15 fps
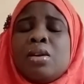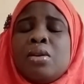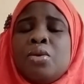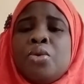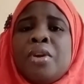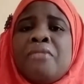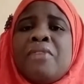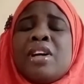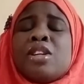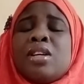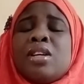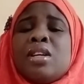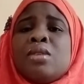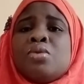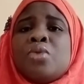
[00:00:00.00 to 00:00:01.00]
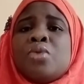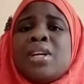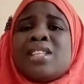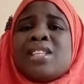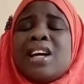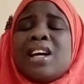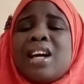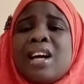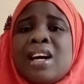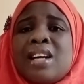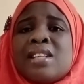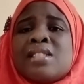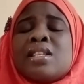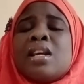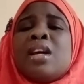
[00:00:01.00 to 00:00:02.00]
you refer to it
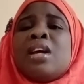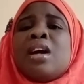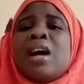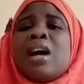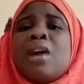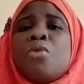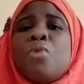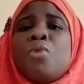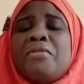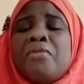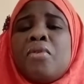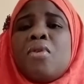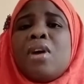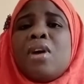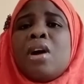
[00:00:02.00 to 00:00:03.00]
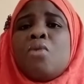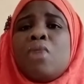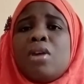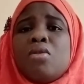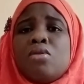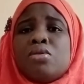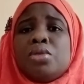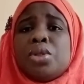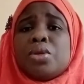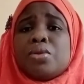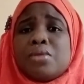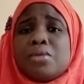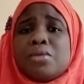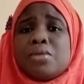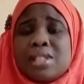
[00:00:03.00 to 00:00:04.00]
as Aquafor aquaculture
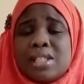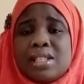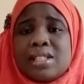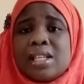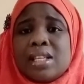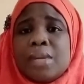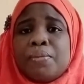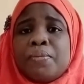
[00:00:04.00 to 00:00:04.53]
system.